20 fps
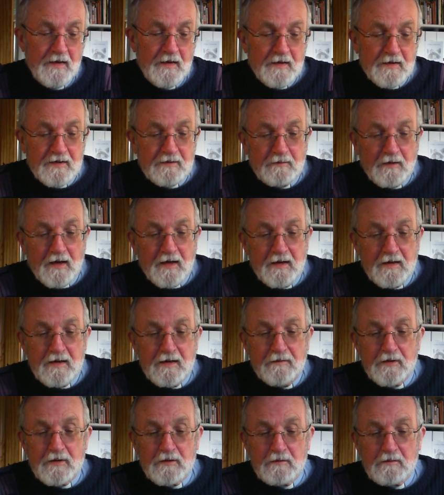So I
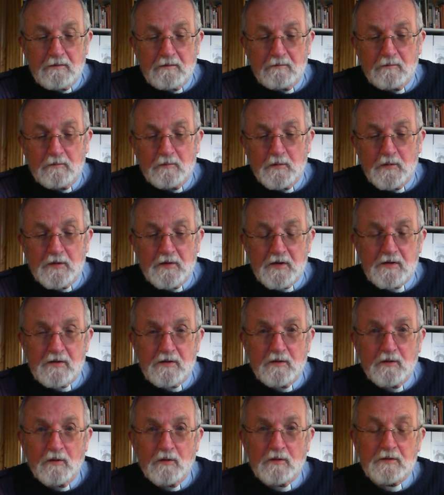leave you with this
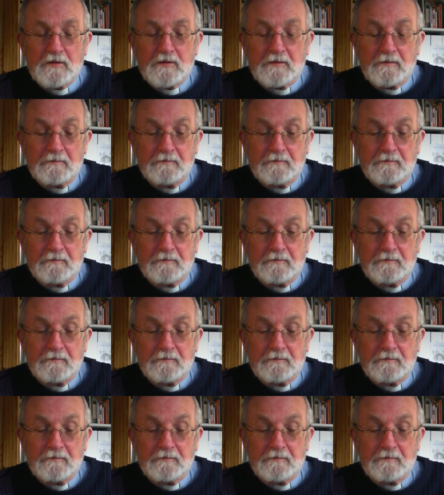thought.